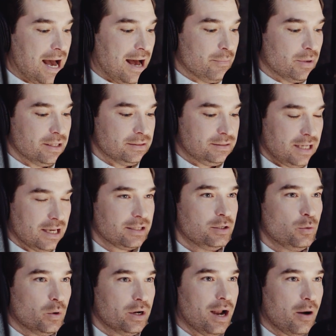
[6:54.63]
I'm going to tell
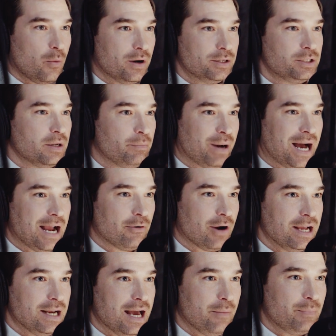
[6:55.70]
you what I want you to buy
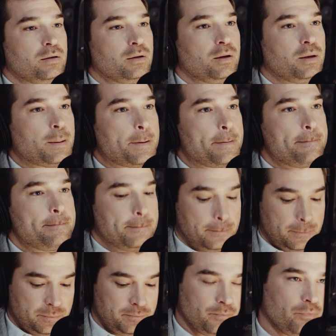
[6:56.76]
right now. It's
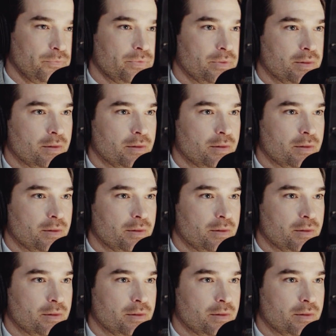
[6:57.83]
uncut.